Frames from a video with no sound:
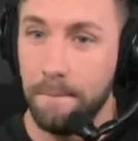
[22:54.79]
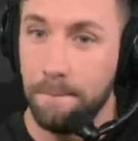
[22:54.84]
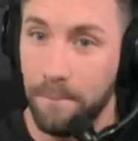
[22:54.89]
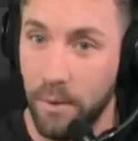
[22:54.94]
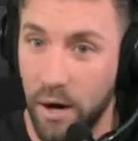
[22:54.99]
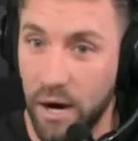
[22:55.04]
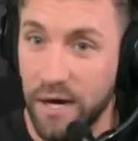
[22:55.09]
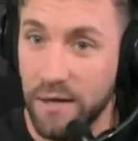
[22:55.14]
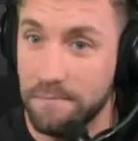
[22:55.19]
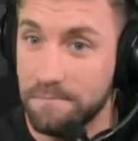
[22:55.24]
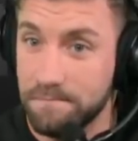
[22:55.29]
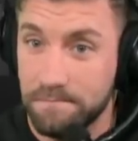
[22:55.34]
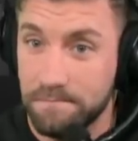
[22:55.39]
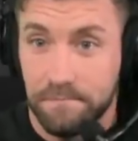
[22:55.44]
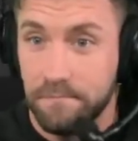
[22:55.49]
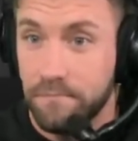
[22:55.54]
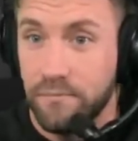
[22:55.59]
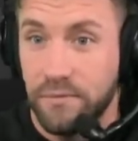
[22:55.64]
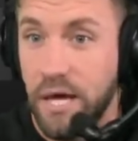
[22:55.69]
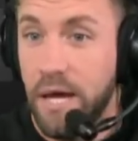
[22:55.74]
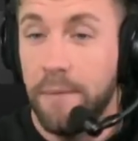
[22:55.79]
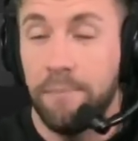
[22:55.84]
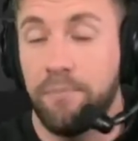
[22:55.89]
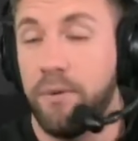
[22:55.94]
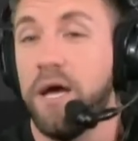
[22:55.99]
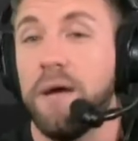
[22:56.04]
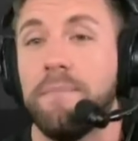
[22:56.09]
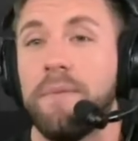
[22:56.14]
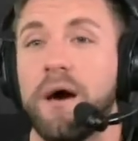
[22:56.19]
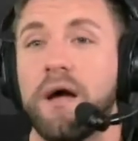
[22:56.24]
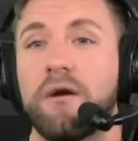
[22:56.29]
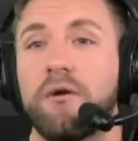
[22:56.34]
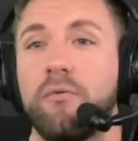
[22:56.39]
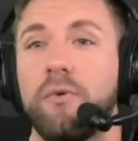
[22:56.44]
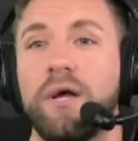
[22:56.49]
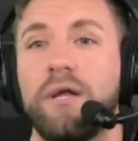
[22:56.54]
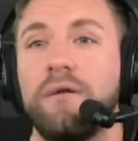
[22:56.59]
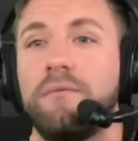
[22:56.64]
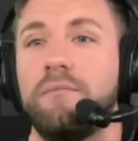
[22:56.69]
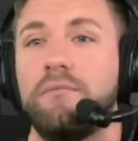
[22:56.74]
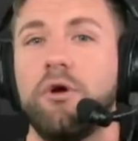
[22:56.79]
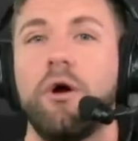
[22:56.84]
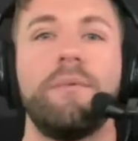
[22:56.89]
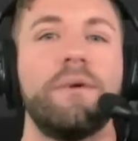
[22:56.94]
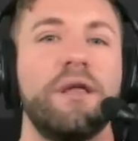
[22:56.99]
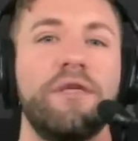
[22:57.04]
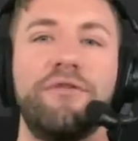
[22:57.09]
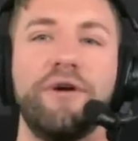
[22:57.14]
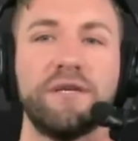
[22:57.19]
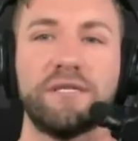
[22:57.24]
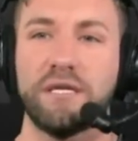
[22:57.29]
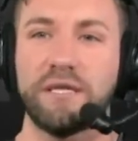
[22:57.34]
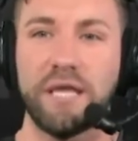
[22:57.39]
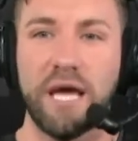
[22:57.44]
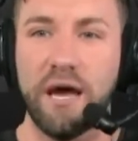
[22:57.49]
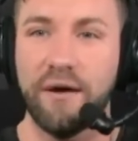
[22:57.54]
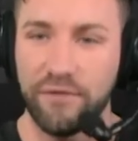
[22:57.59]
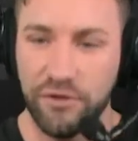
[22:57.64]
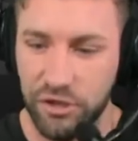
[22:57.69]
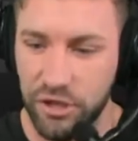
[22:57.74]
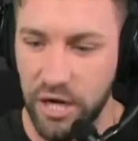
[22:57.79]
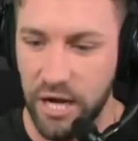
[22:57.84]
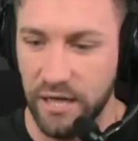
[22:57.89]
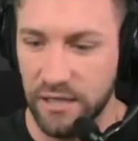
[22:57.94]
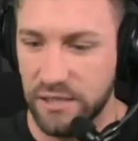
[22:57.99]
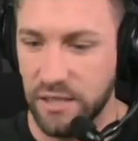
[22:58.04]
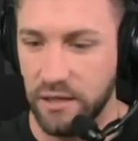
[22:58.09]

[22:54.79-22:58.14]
but they play better when nobody thinks that they have a chance.